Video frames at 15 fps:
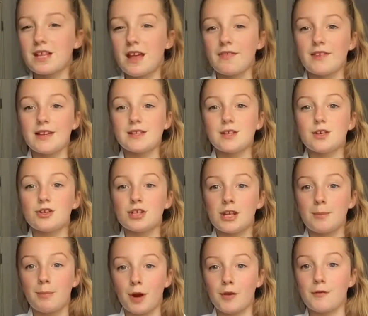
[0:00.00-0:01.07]
set. These are
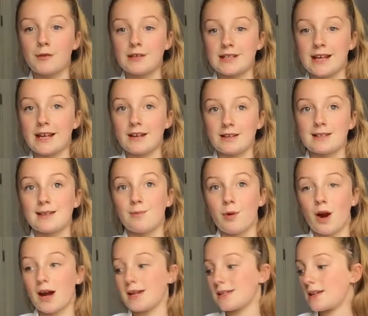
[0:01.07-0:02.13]
usually both ridiculously
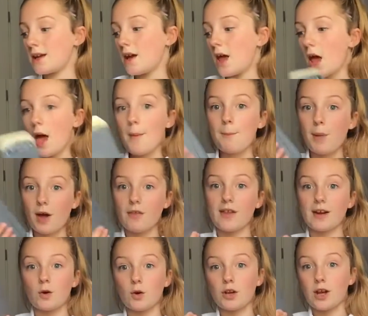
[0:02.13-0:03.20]
priced, but
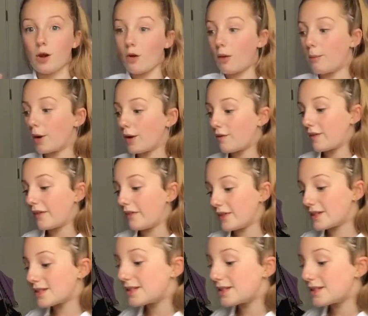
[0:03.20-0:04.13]
thank God I got them both in the